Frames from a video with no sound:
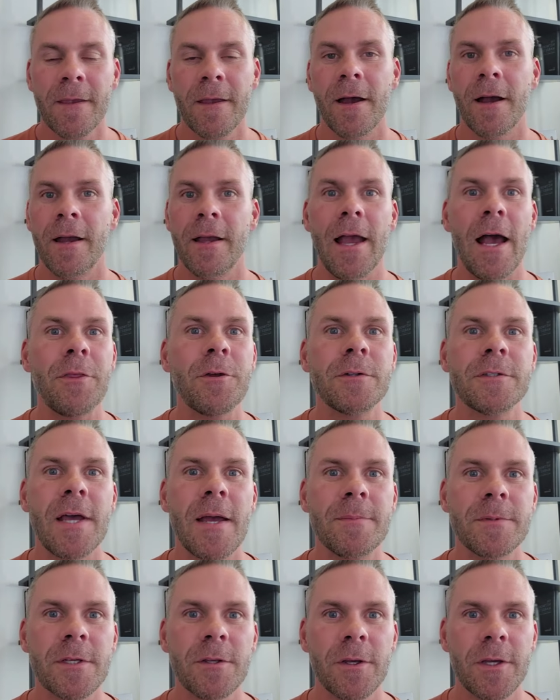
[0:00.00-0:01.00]
Uh, other
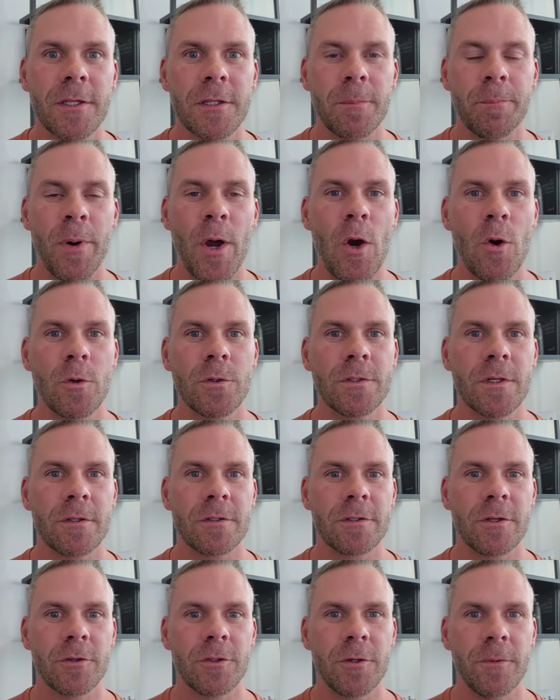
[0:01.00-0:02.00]
times I look at the posts on
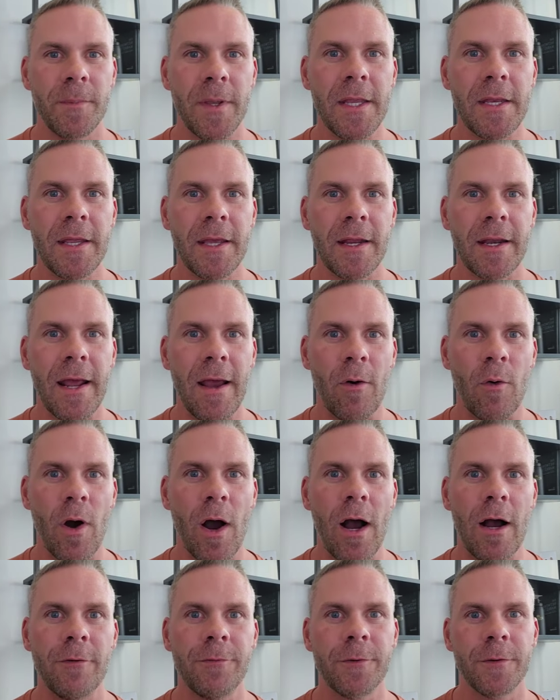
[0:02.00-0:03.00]
social media and how
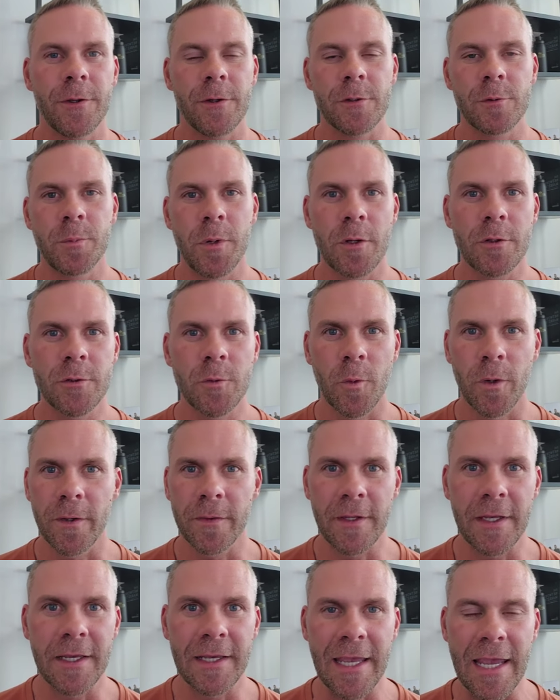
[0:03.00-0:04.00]
awful those posts were and
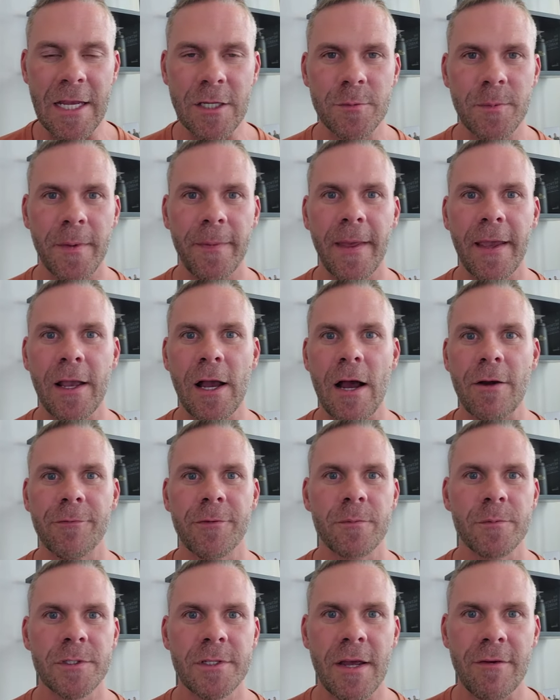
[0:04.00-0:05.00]
the engagement they got
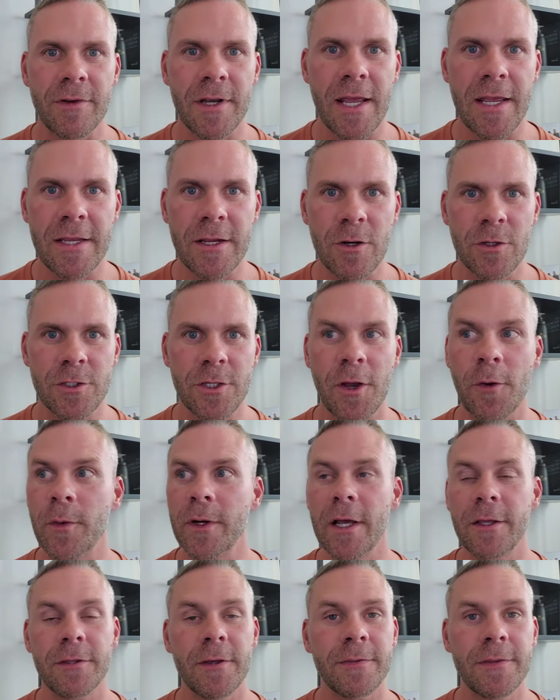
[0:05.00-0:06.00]
from seven, eight years ago.
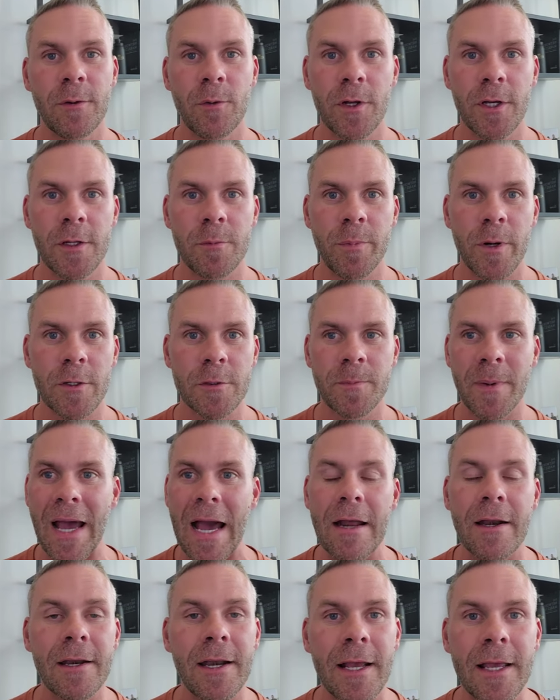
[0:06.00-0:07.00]
And I thought they were good posts, but
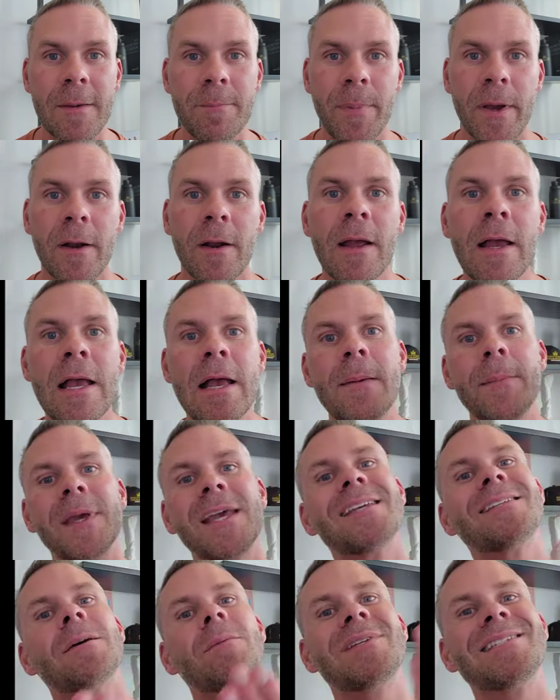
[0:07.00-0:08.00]
how did I get better?
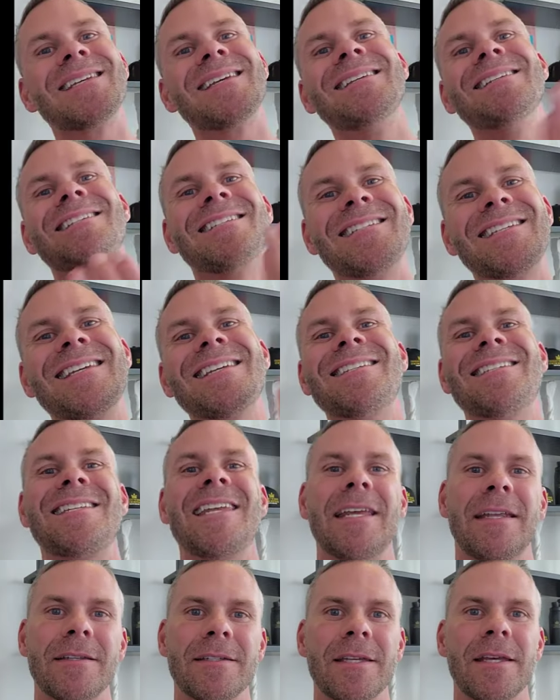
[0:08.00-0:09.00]
Because I was
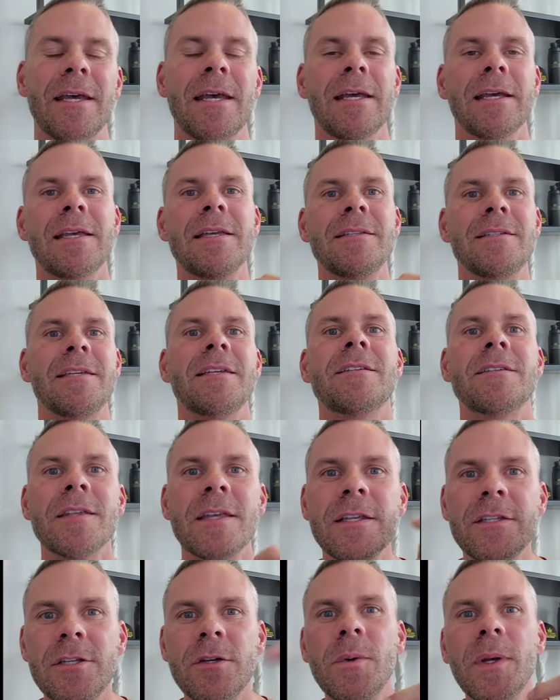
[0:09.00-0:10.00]
consistent,
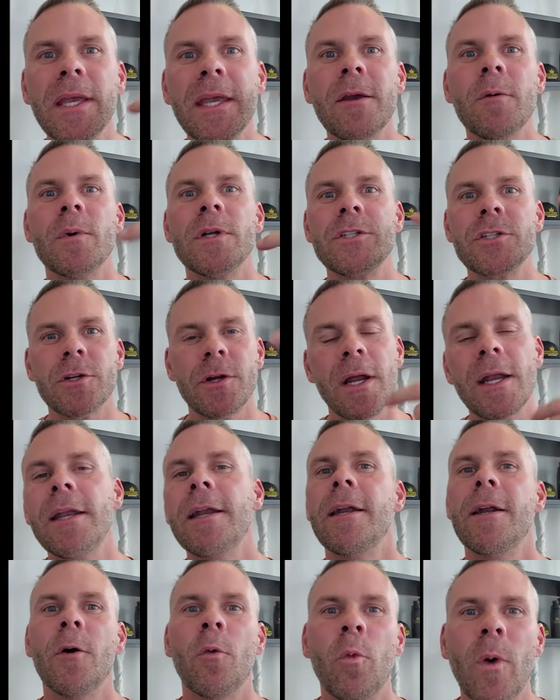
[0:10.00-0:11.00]
consistently doing it, which
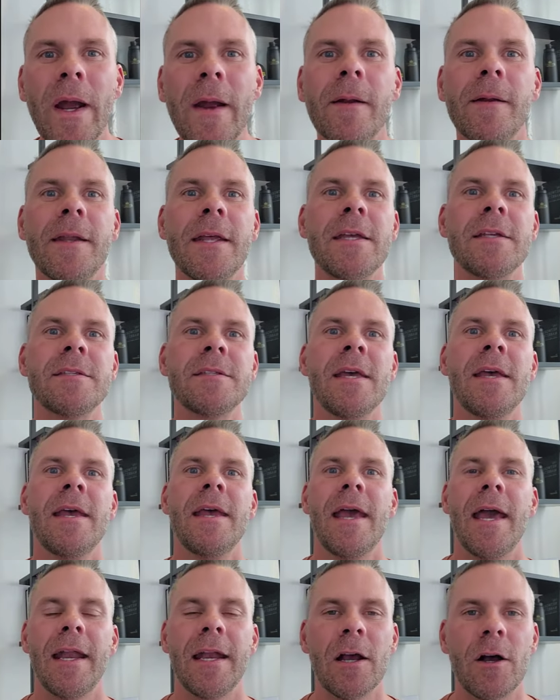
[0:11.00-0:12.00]
created awareness.
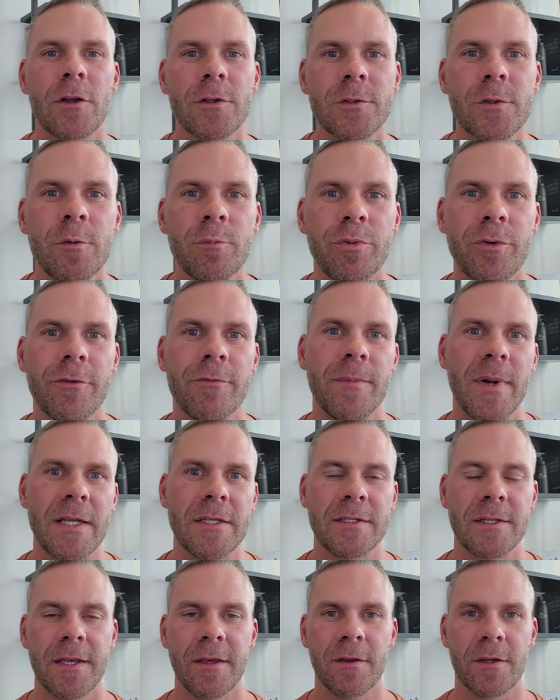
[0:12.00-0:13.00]
And I also improved my
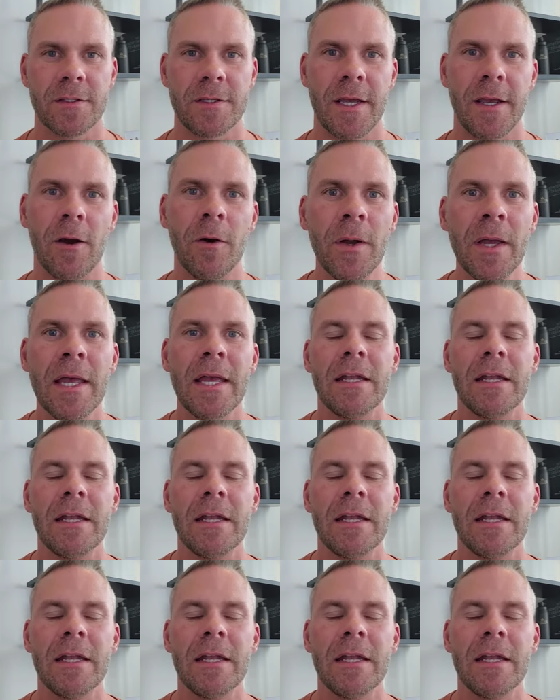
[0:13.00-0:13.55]
skill as I go.